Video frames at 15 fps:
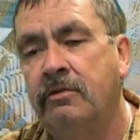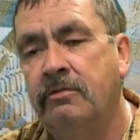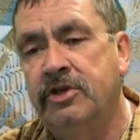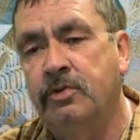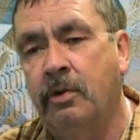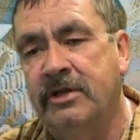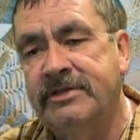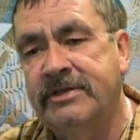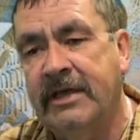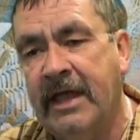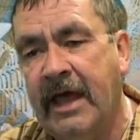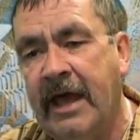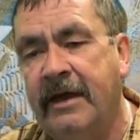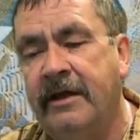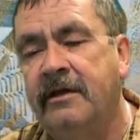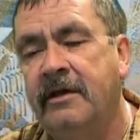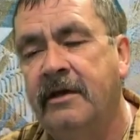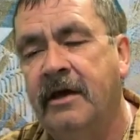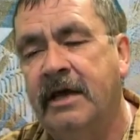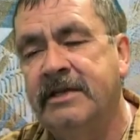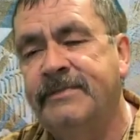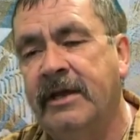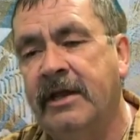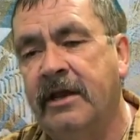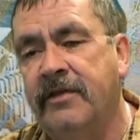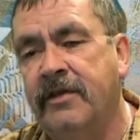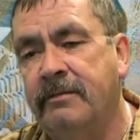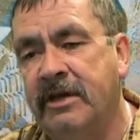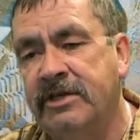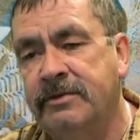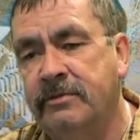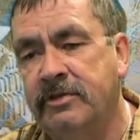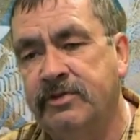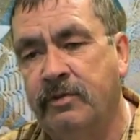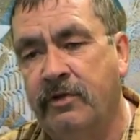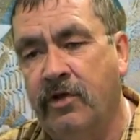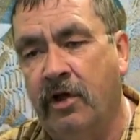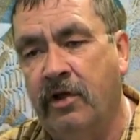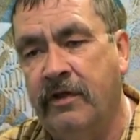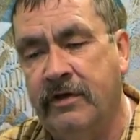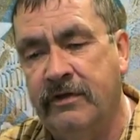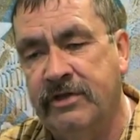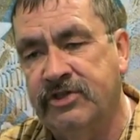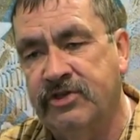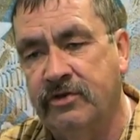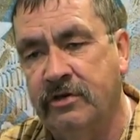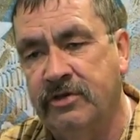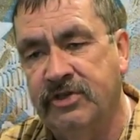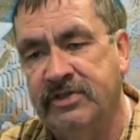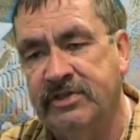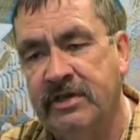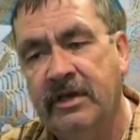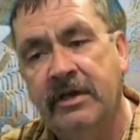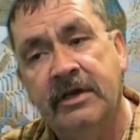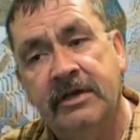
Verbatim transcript: which once again has megalithic measurements with all the other structures.